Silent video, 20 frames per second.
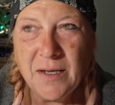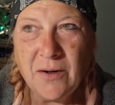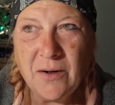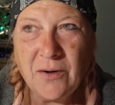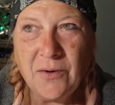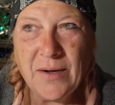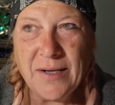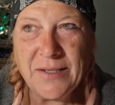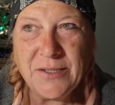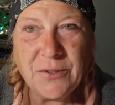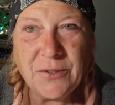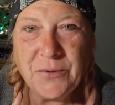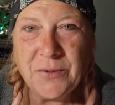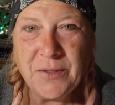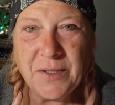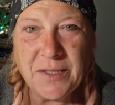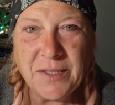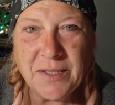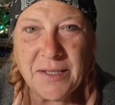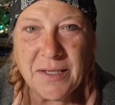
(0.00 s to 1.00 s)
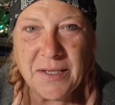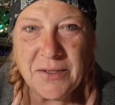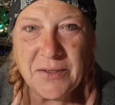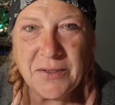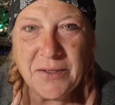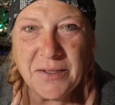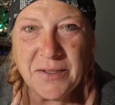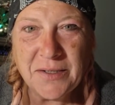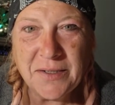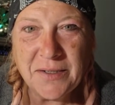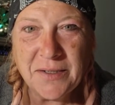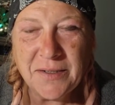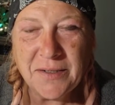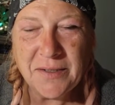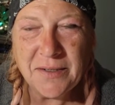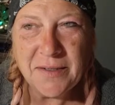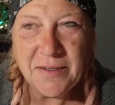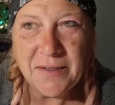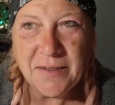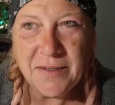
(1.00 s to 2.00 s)
Oh, I totally think I could.
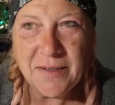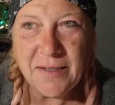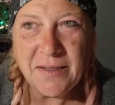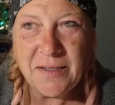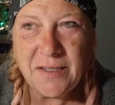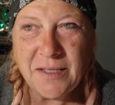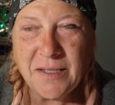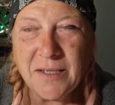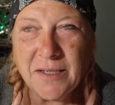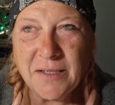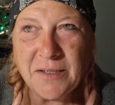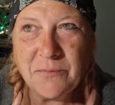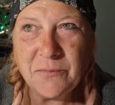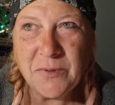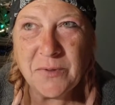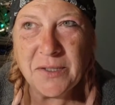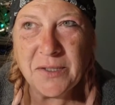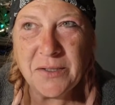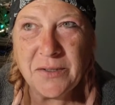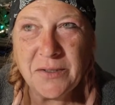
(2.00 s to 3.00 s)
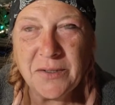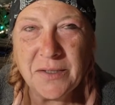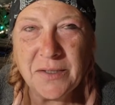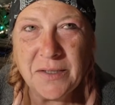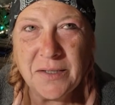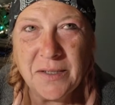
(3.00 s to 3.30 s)
I think I really could.